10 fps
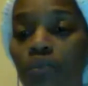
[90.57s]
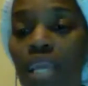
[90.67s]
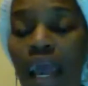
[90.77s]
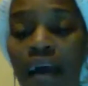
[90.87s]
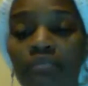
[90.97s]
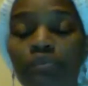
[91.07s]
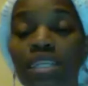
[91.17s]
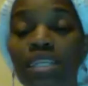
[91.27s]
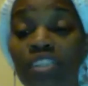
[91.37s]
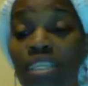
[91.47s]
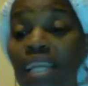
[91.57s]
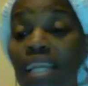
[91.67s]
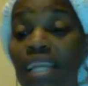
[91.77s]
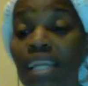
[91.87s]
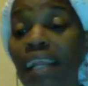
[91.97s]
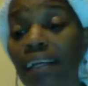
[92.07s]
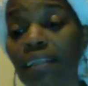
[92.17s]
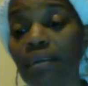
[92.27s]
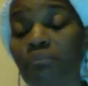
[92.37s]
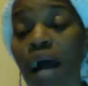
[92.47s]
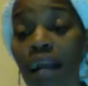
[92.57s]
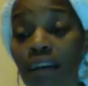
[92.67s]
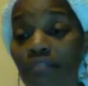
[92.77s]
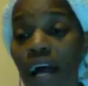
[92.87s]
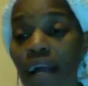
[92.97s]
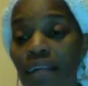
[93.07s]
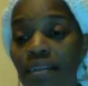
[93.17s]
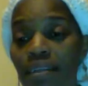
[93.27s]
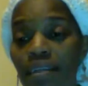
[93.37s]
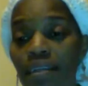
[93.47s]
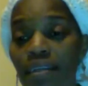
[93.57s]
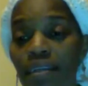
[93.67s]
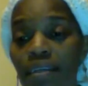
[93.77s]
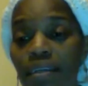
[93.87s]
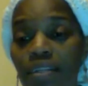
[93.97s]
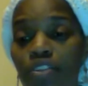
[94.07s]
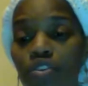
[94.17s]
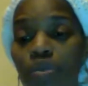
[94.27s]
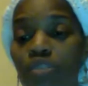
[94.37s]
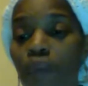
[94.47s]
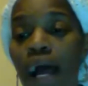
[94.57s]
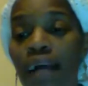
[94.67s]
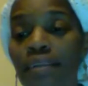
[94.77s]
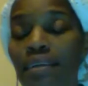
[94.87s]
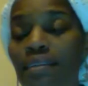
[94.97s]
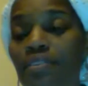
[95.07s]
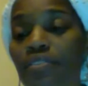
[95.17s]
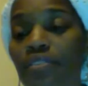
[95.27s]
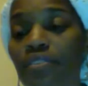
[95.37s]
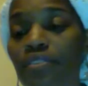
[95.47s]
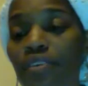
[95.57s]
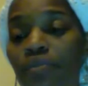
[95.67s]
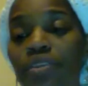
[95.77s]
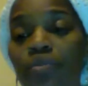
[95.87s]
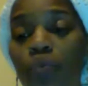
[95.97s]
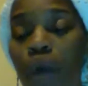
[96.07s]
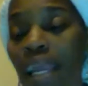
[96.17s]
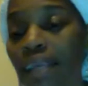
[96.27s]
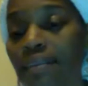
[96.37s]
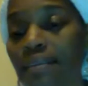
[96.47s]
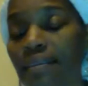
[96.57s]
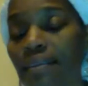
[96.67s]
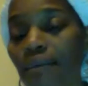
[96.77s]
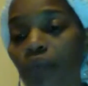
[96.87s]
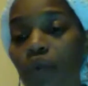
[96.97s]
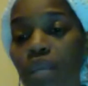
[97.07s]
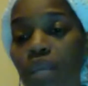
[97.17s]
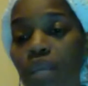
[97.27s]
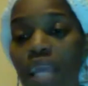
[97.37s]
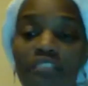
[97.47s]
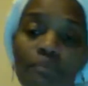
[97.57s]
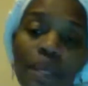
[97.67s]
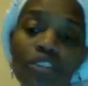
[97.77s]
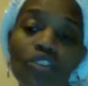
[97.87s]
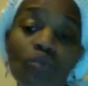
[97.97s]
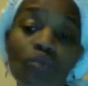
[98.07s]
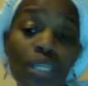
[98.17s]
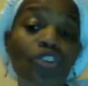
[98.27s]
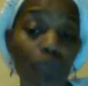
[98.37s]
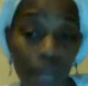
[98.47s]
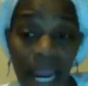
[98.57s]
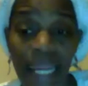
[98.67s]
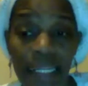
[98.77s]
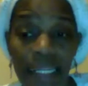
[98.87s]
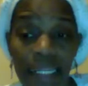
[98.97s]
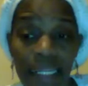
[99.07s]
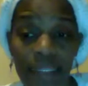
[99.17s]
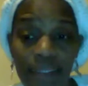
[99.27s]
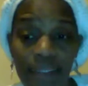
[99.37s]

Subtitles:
We have been genetically modified to respond in certain ways. We have been retrained